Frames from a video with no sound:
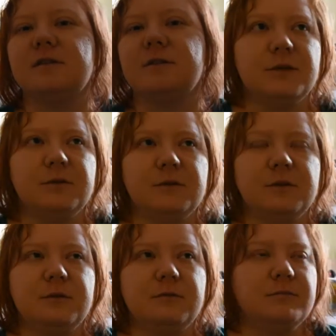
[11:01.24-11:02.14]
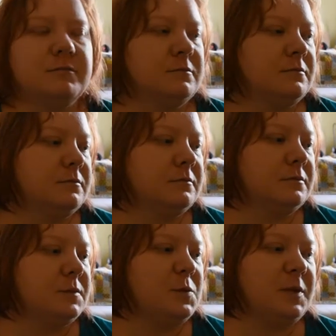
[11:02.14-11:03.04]
So
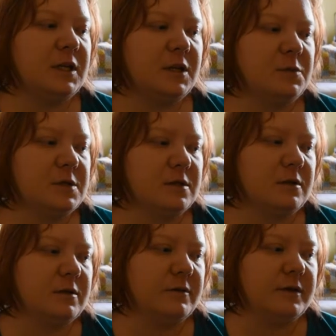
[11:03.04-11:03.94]
to me that was a